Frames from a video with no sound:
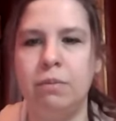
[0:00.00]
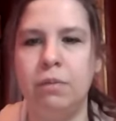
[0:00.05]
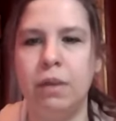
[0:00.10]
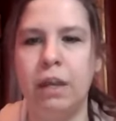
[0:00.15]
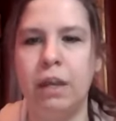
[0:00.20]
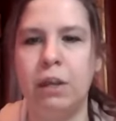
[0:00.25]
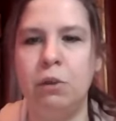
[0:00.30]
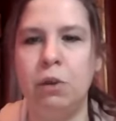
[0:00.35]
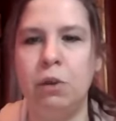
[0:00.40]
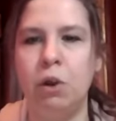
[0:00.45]

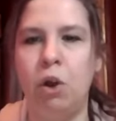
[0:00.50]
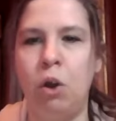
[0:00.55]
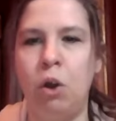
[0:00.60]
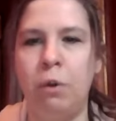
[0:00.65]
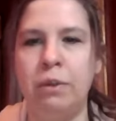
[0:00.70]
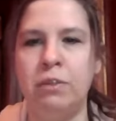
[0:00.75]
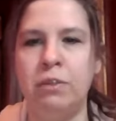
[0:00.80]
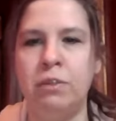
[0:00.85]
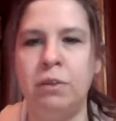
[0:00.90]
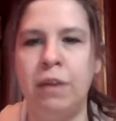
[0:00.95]
Again, you can
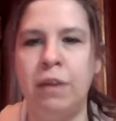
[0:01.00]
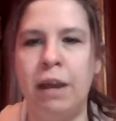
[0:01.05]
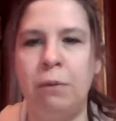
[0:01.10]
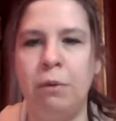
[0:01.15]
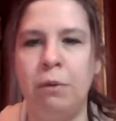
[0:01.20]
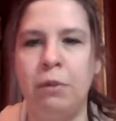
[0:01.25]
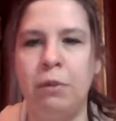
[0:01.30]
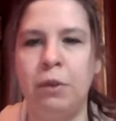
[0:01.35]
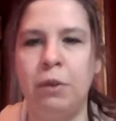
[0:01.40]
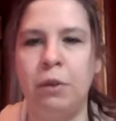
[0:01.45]
always do that
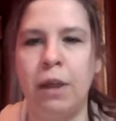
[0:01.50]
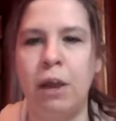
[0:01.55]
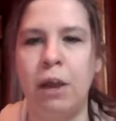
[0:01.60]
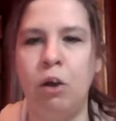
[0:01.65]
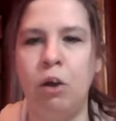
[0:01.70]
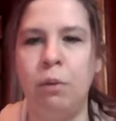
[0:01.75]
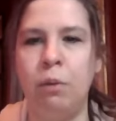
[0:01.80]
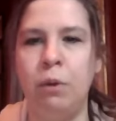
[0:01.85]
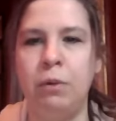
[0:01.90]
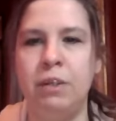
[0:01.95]
with your
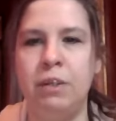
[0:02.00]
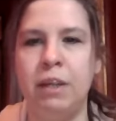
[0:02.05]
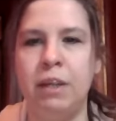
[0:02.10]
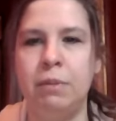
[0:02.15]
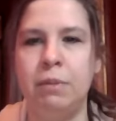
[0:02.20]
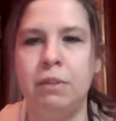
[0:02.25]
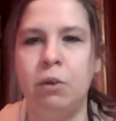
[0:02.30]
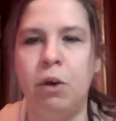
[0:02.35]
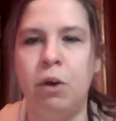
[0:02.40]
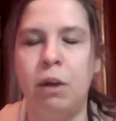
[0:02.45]
elbow
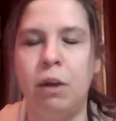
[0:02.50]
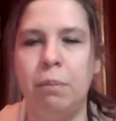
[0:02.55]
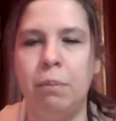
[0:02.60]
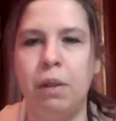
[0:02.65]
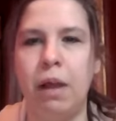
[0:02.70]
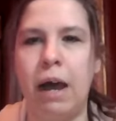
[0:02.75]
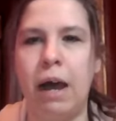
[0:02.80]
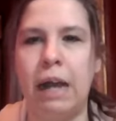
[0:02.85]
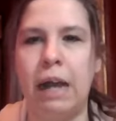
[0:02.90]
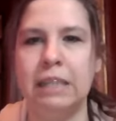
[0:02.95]
tips on
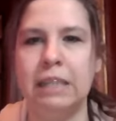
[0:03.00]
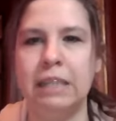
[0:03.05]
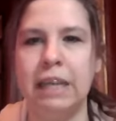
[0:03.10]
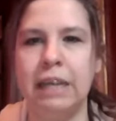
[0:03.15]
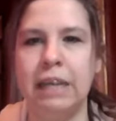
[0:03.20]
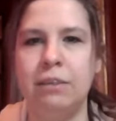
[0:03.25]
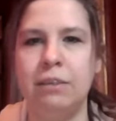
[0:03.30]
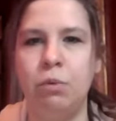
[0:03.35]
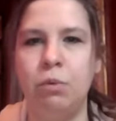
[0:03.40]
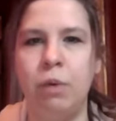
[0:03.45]
blocks
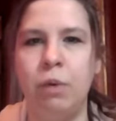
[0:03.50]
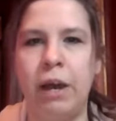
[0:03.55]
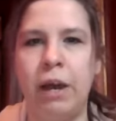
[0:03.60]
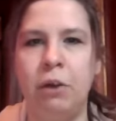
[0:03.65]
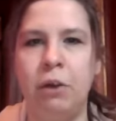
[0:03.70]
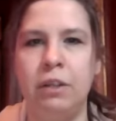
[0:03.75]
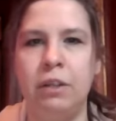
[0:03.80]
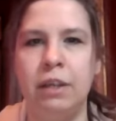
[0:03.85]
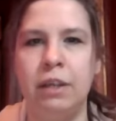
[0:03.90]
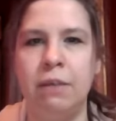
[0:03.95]
as
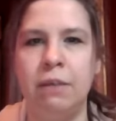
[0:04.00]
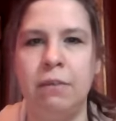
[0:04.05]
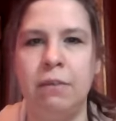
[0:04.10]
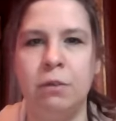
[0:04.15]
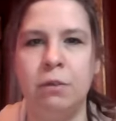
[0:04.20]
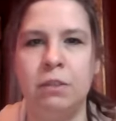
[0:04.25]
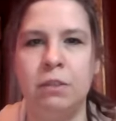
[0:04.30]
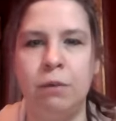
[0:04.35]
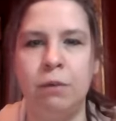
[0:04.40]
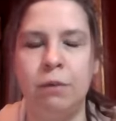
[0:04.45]
well to give
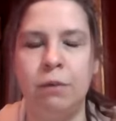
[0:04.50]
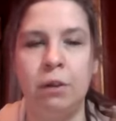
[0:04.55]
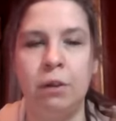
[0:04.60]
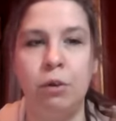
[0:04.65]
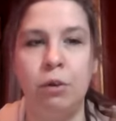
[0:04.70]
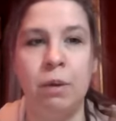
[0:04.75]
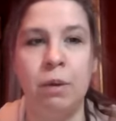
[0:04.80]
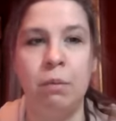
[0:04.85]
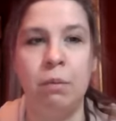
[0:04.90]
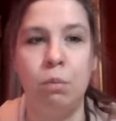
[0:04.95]
yourself a
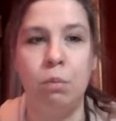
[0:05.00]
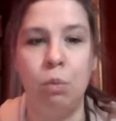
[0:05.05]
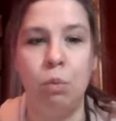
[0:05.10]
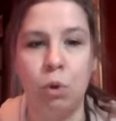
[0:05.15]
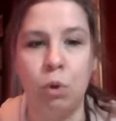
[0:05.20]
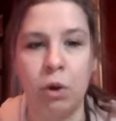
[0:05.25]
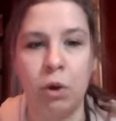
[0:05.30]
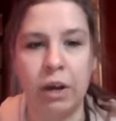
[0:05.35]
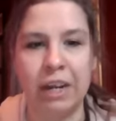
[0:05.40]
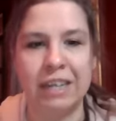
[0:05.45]
little bit
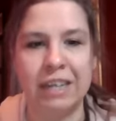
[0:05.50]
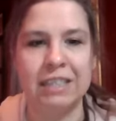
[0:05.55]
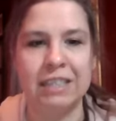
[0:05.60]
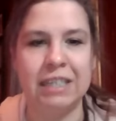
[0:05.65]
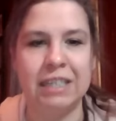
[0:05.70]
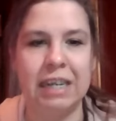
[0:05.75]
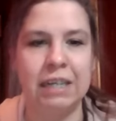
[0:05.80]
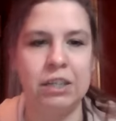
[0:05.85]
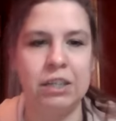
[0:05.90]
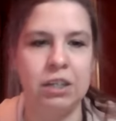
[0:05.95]
more
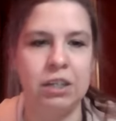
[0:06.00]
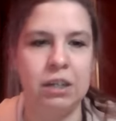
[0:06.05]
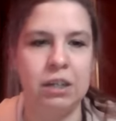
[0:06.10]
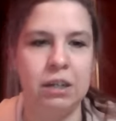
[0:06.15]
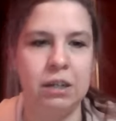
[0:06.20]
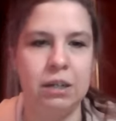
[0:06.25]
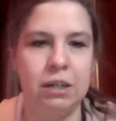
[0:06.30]
extension.